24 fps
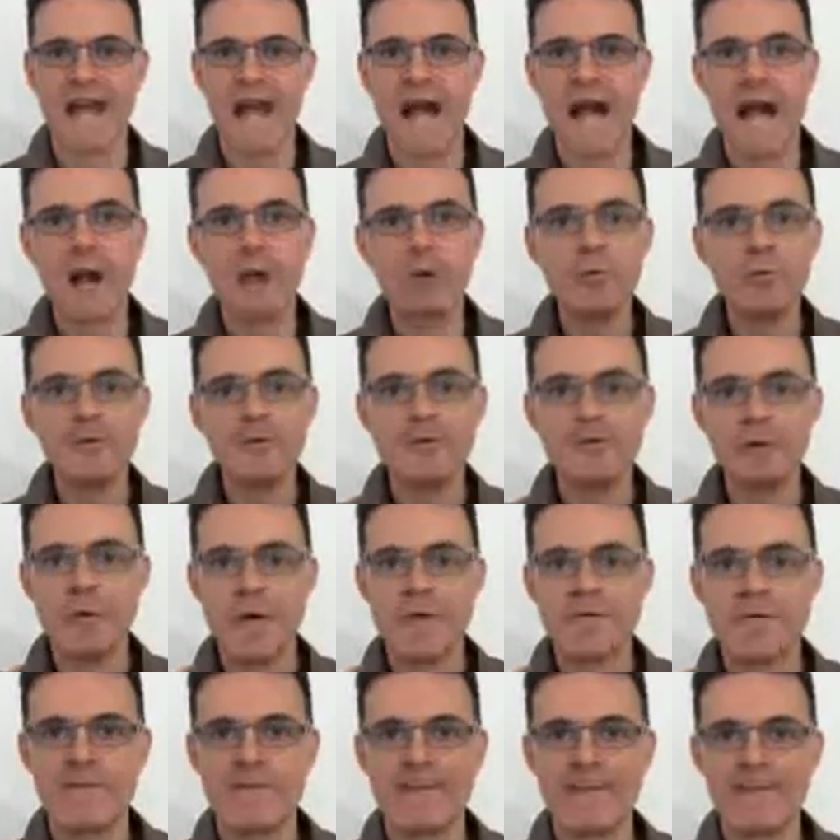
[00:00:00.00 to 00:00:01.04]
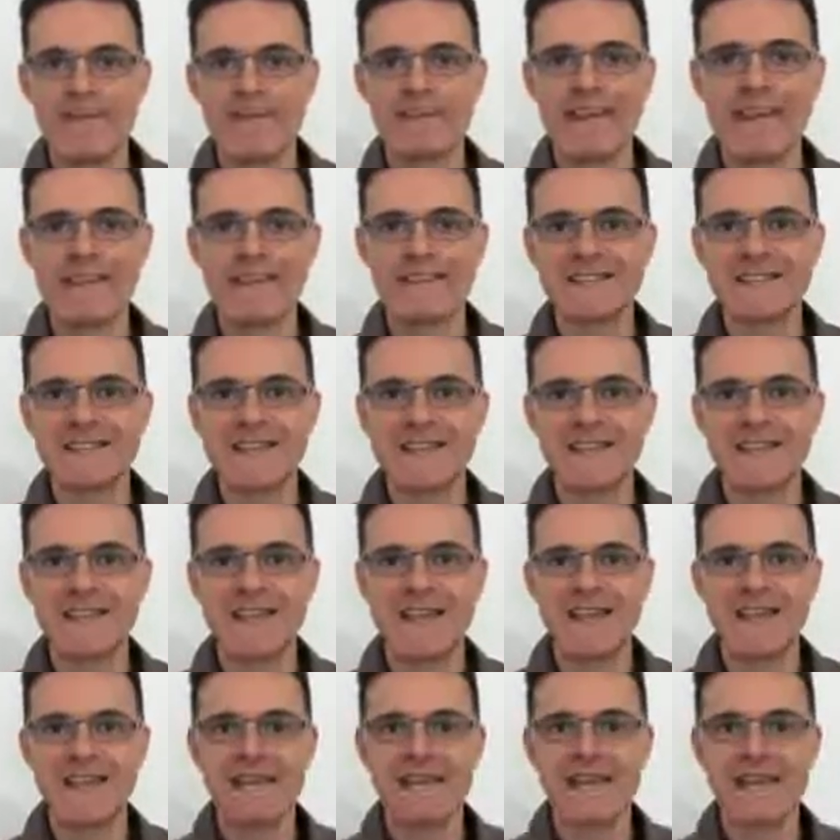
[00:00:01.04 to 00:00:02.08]
I wish you a fantastic
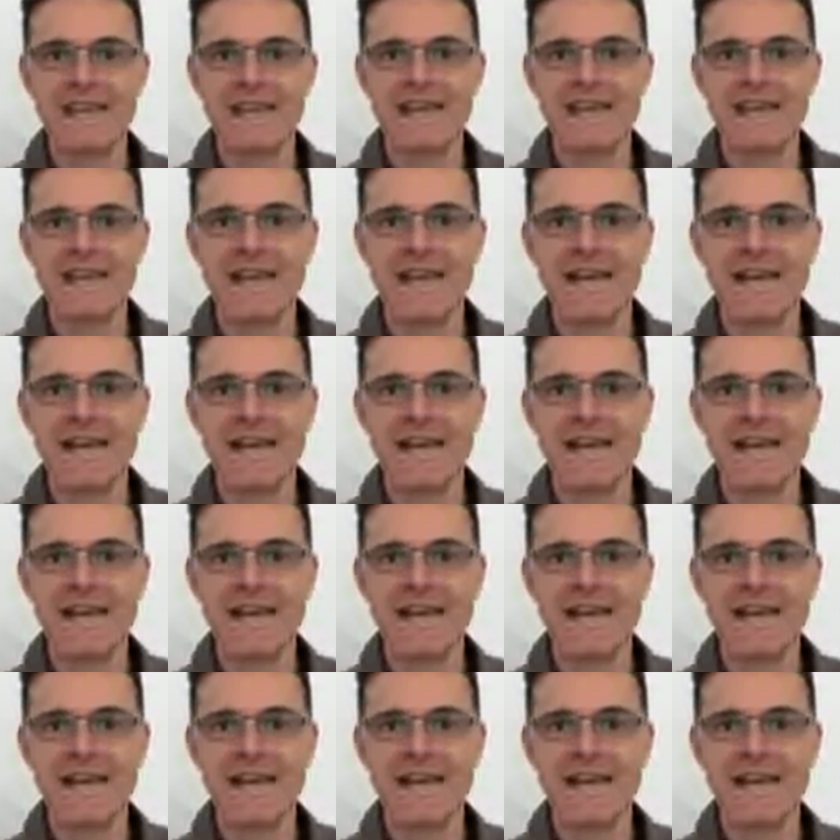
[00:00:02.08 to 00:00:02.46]
day